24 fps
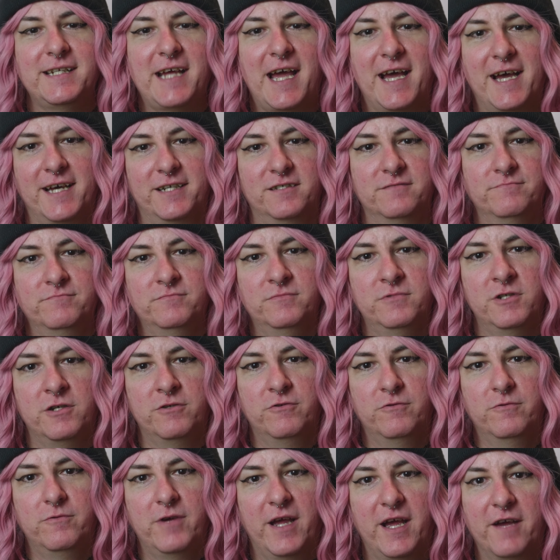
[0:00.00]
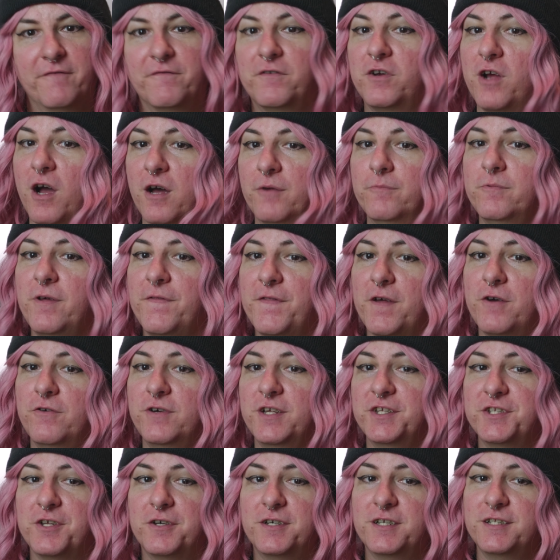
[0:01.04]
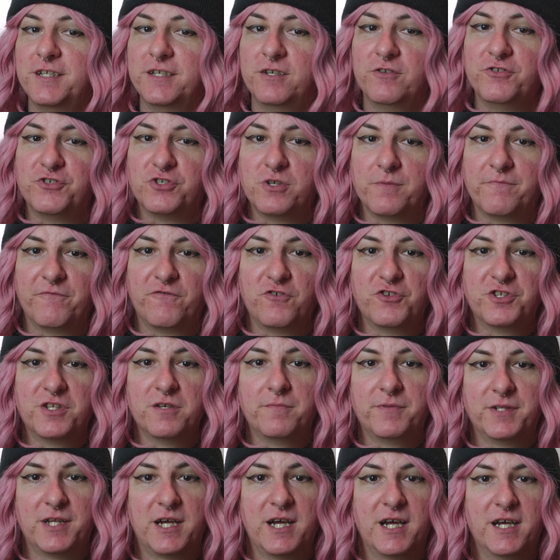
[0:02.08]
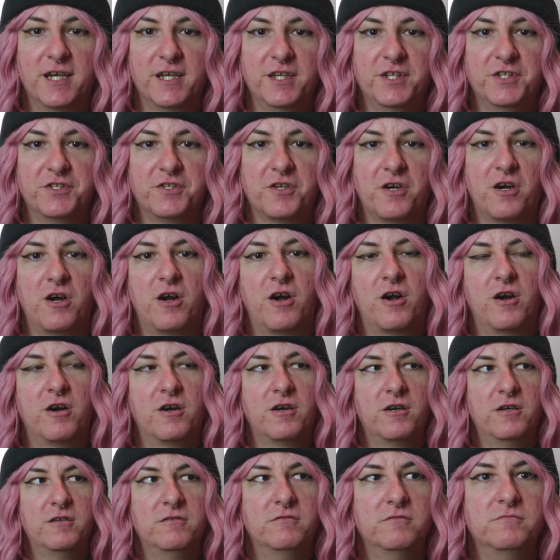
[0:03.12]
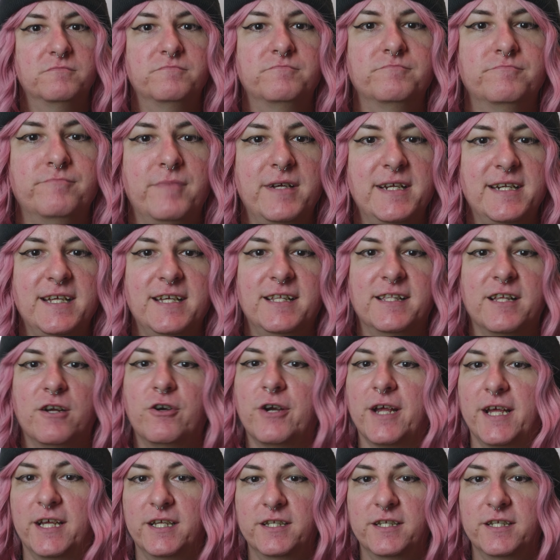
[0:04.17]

and Adam, who have gone with Otis on a little trip for supplies, are meeting their